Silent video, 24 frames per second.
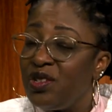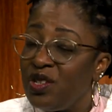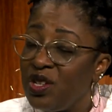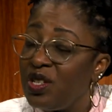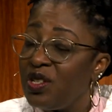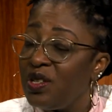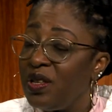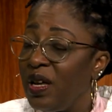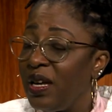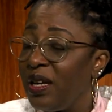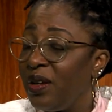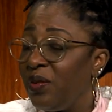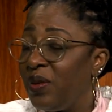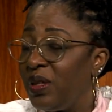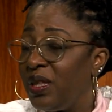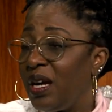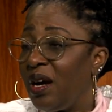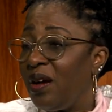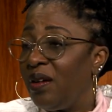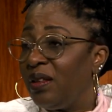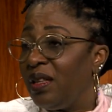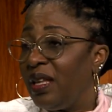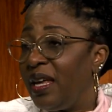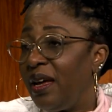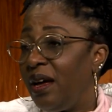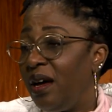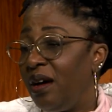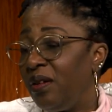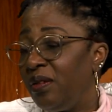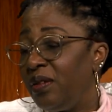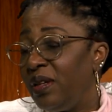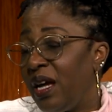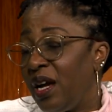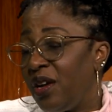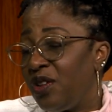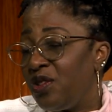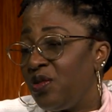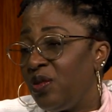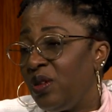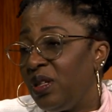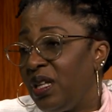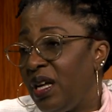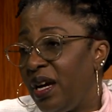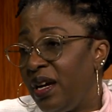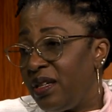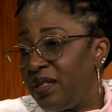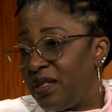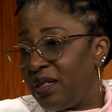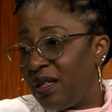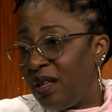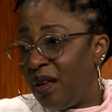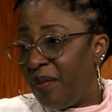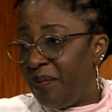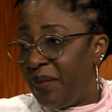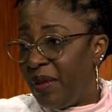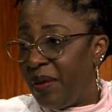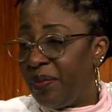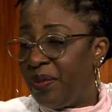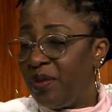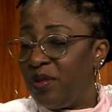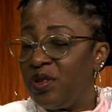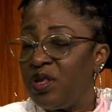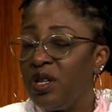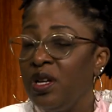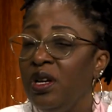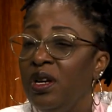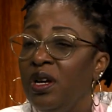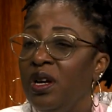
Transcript: Just mm-hmm. like with our our Nashua Lions Club members.